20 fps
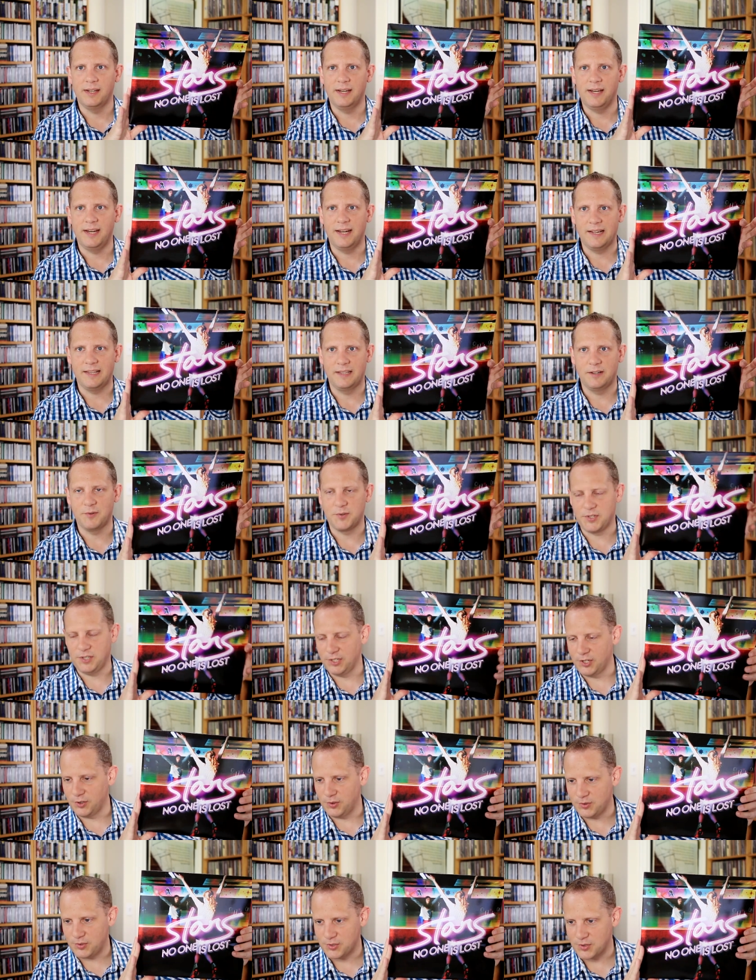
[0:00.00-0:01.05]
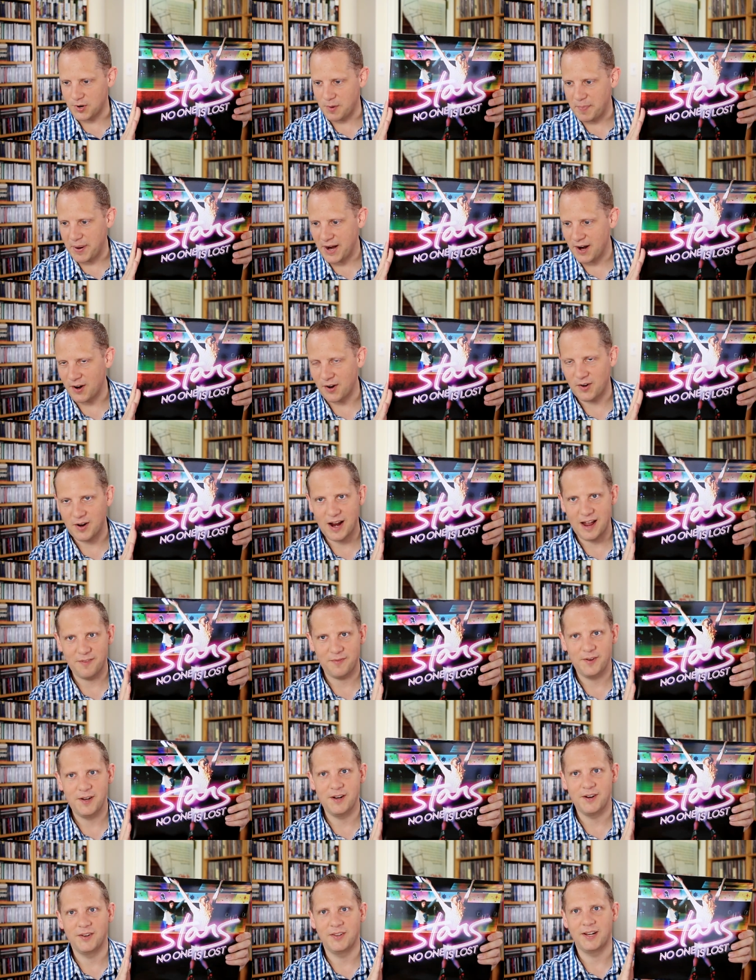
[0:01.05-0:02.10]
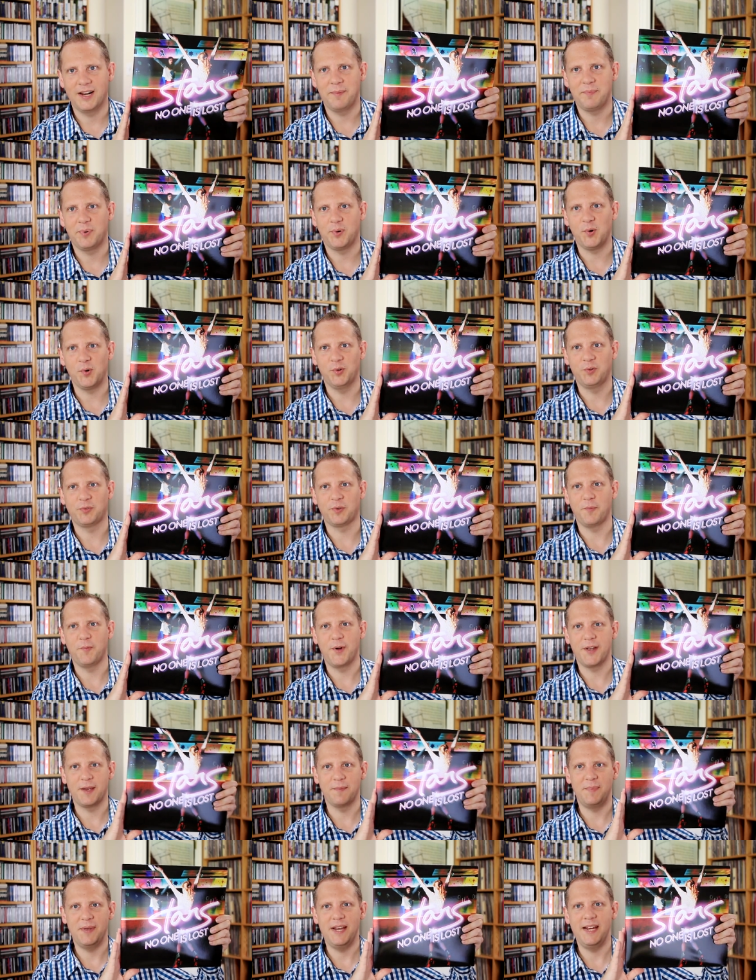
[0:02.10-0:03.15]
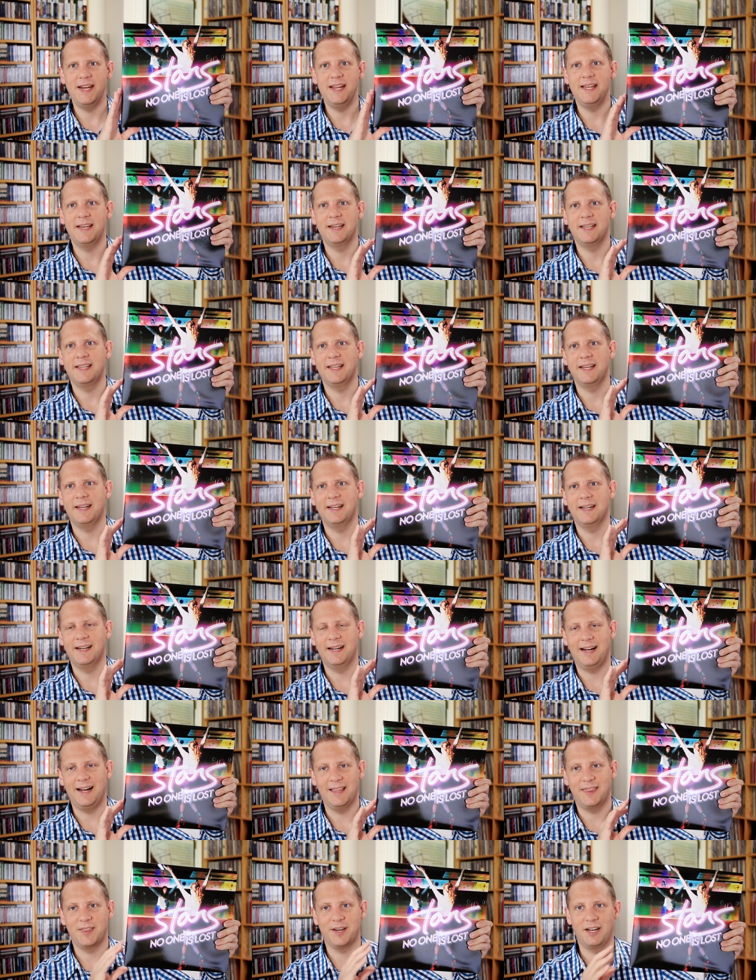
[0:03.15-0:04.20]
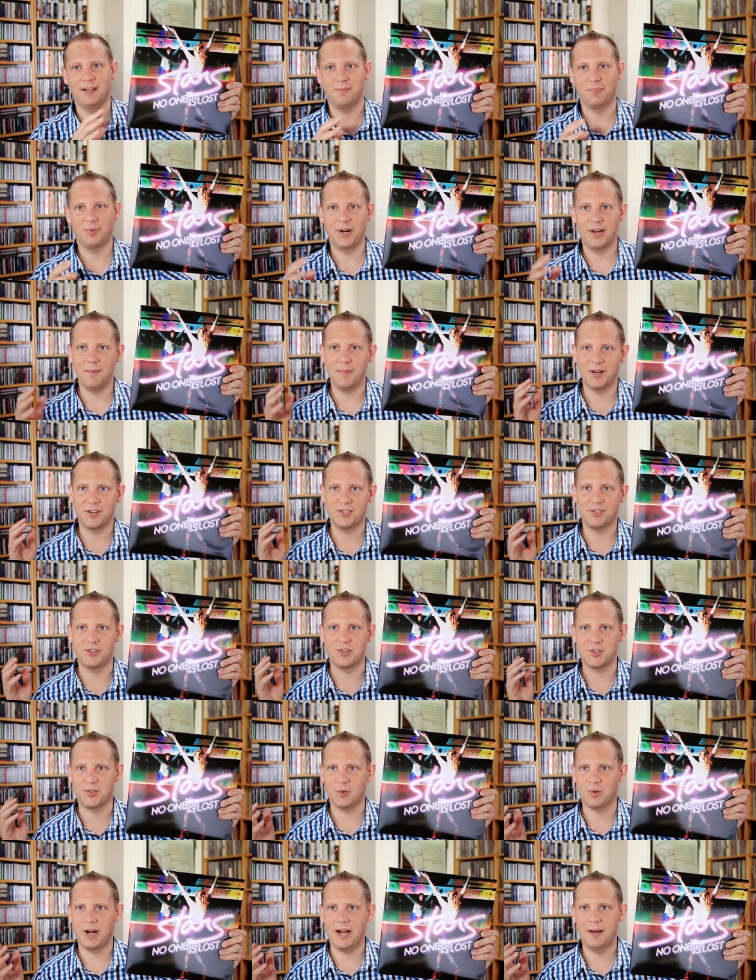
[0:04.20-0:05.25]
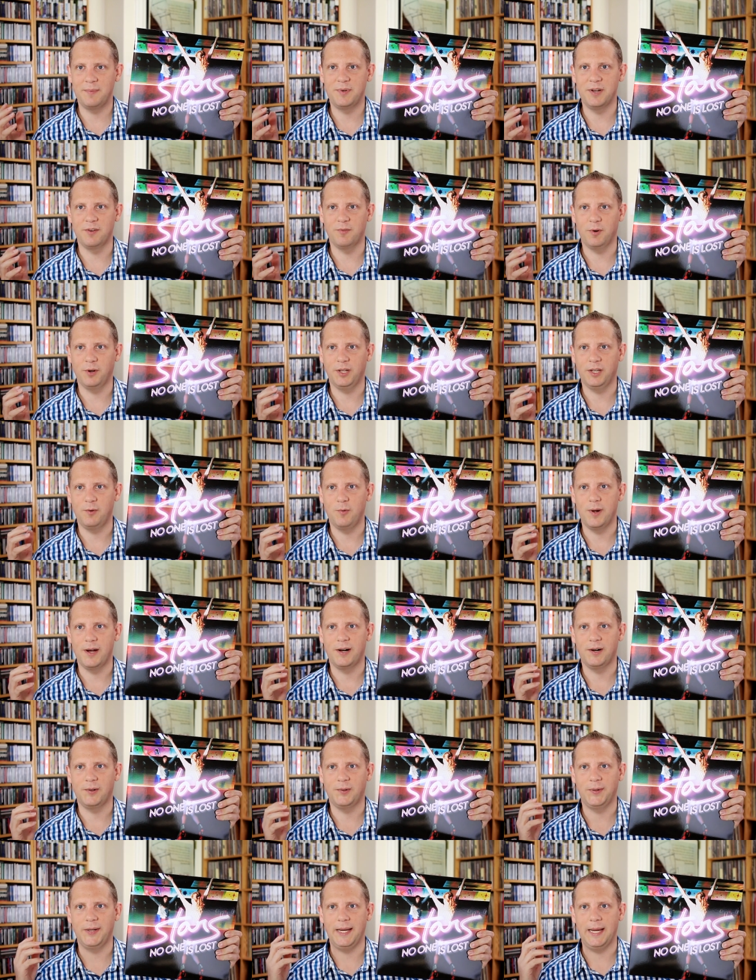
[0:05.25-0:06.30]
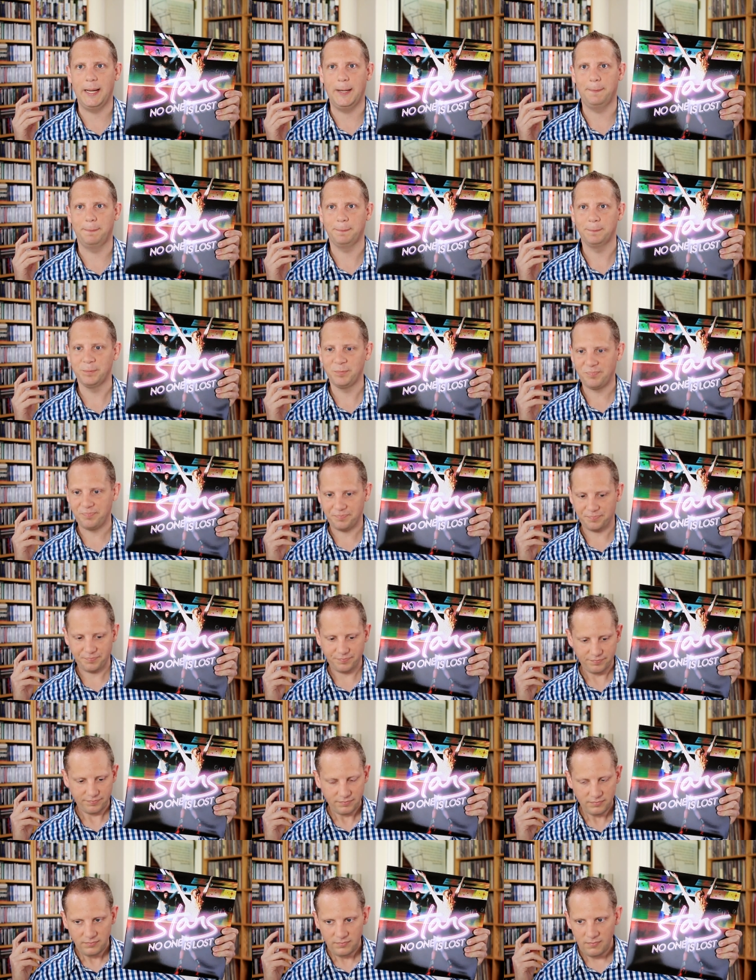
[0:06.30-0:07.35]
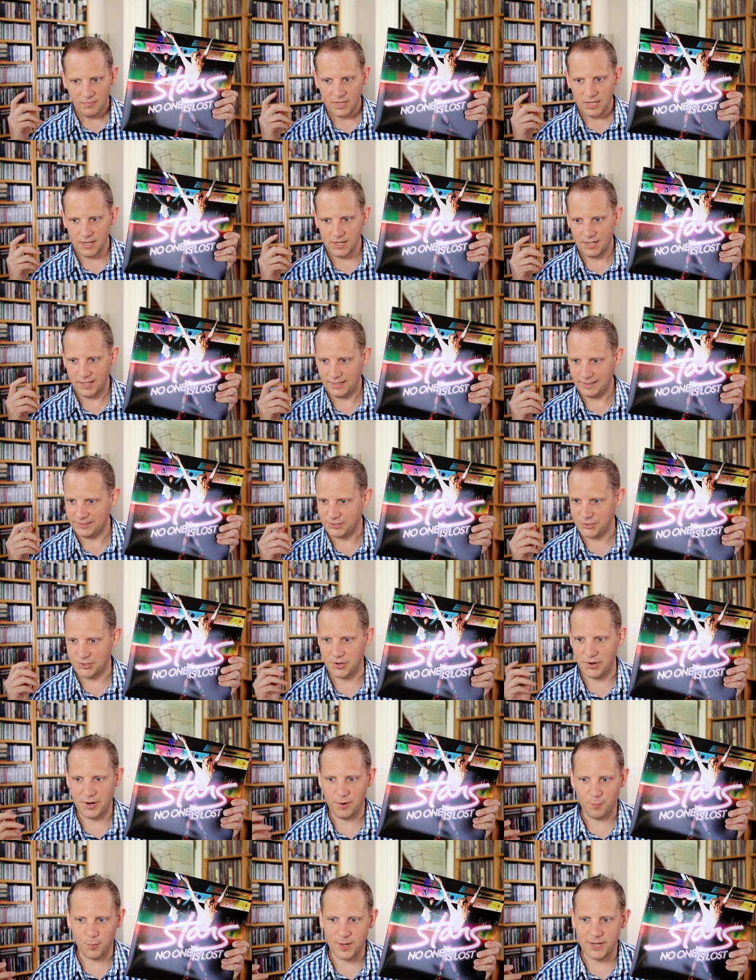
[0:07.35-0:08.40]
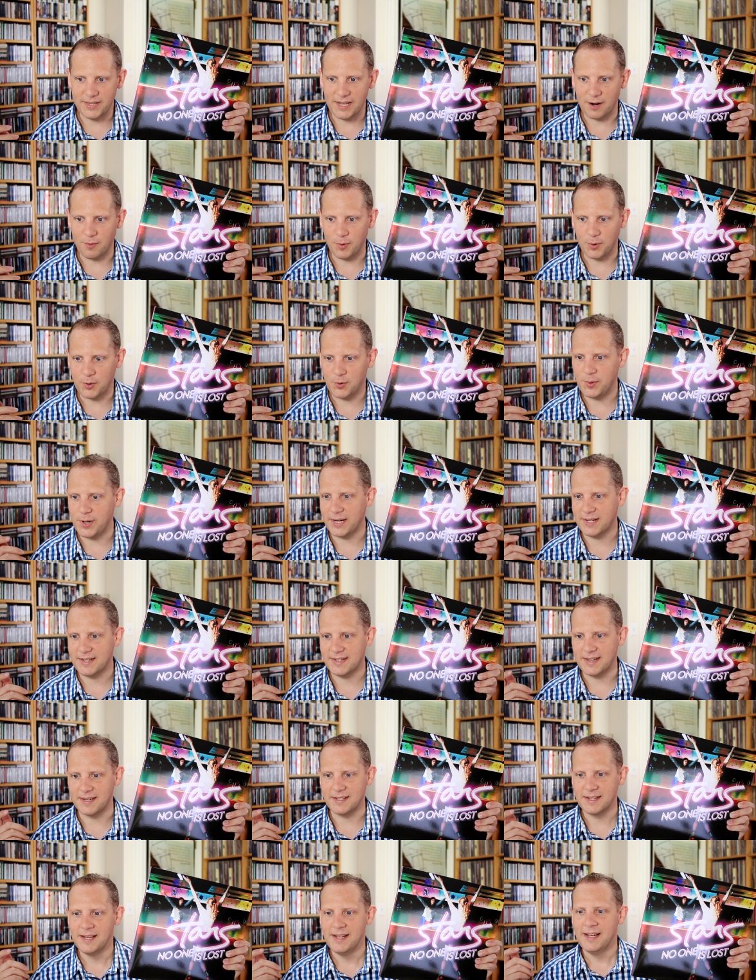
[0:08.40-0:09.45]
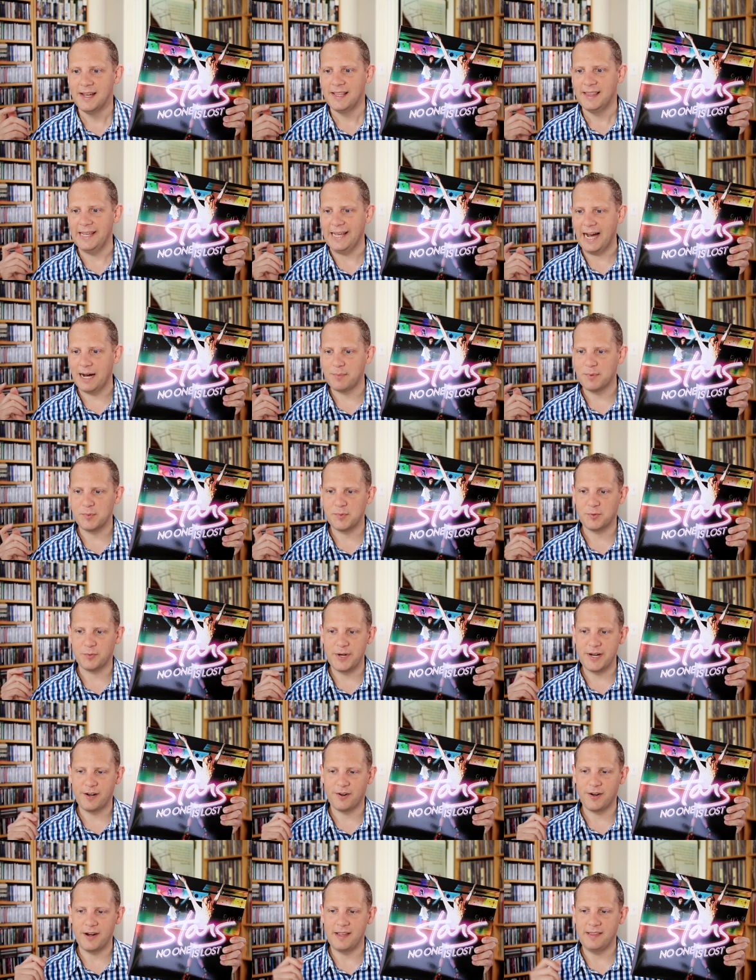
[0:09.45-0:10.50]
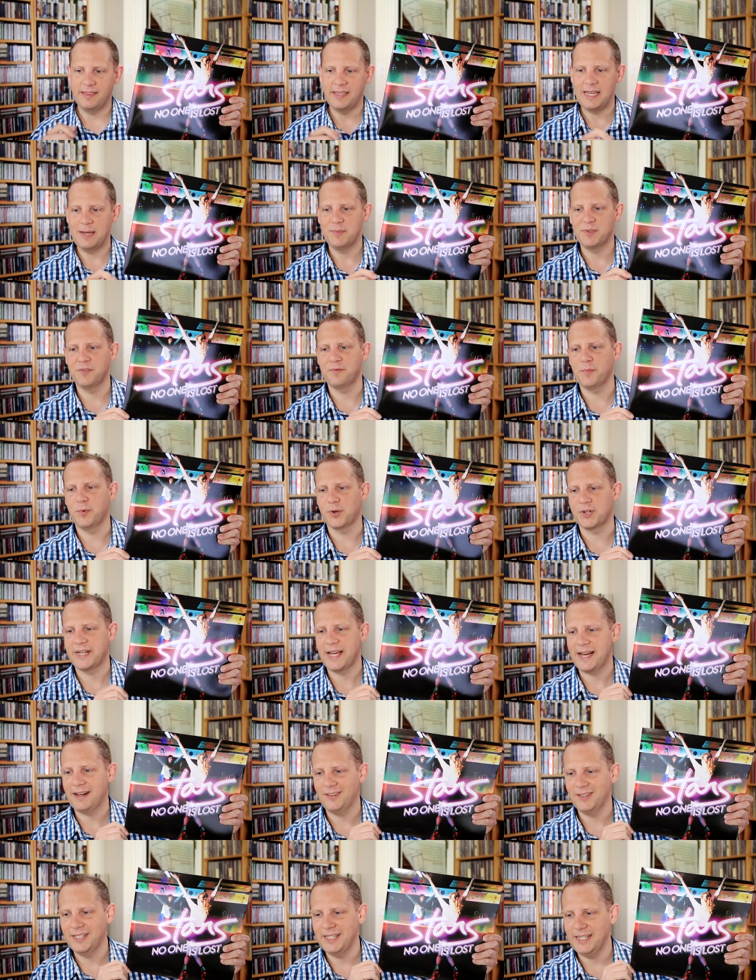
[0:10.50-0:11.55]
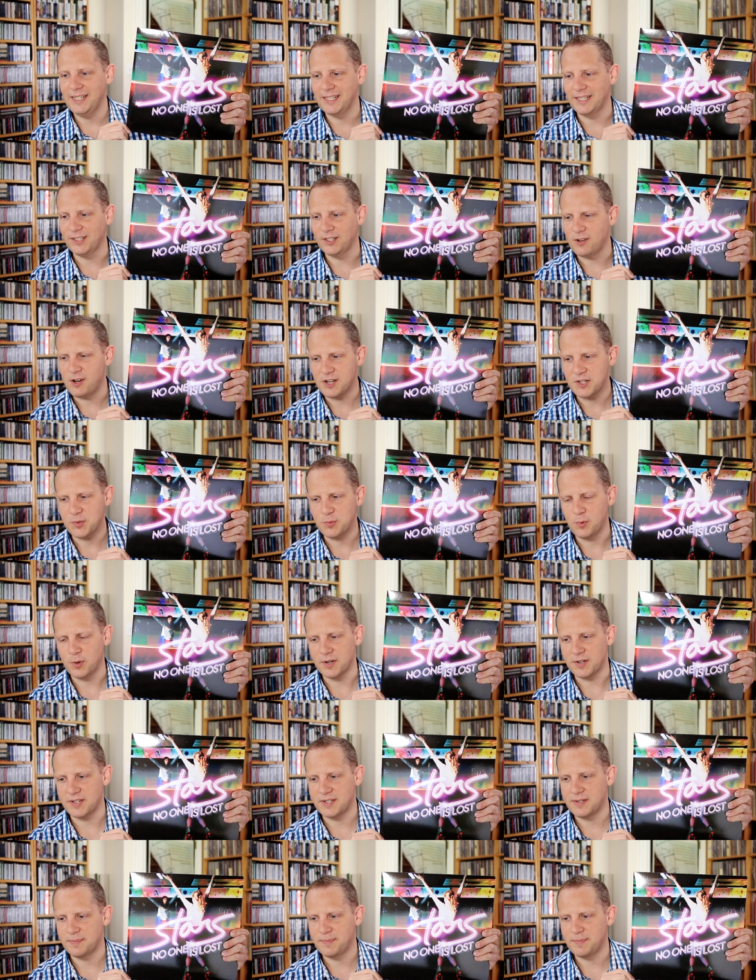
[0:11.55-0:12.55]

And there was a little sort of paragraph here that I pulled from Wikipedia that I thought pretty much described it really well, and I'll just go ahead and read that real quick. It says, the album's recurring themes of mortality and loss were